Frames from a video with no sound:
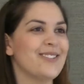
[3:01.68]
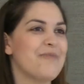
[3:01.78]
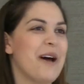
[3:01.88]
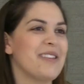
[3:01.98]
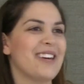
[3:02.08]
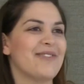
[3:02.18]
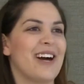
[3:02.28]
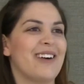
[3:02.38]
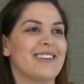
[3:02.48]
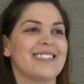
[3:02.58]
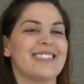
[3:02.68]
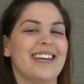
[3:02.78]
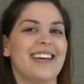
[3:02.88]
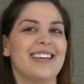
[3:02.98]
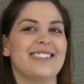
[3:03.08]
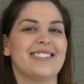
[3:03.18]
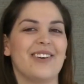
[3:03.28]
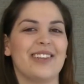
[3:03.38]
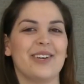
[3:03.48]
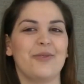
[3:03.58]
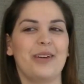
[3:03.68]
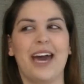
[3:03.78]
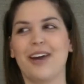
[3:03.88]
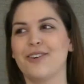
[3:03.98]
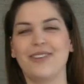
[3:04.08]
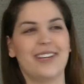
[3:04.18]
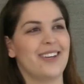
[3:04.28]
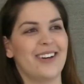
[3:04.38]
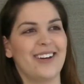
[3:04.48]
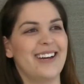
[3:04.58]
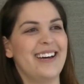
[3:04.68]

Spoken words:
smelled like flowers. So I think we aggravated her.